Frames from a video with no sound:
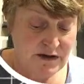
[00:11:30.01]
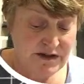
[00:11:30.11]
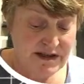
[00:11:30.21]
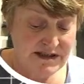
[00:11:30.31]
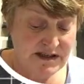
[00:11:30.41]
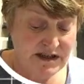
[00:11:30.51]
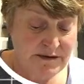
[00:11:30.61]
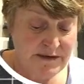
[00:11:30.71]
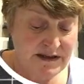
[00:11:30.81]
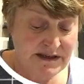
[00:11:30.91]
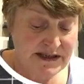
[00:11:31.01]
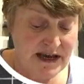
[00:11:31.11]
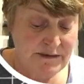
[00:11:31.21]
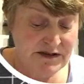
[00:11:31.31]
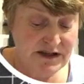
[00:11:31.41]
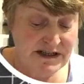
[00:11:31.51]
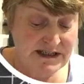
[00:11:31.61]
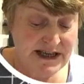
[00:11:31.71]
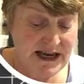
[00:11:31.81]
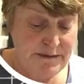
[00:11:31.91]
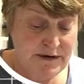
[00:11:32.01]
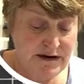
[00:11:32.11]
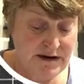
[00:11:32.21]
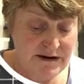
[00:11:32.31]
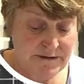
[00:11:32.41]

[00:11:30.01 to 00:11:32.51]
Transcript: So this is going to be the same. It's going to taper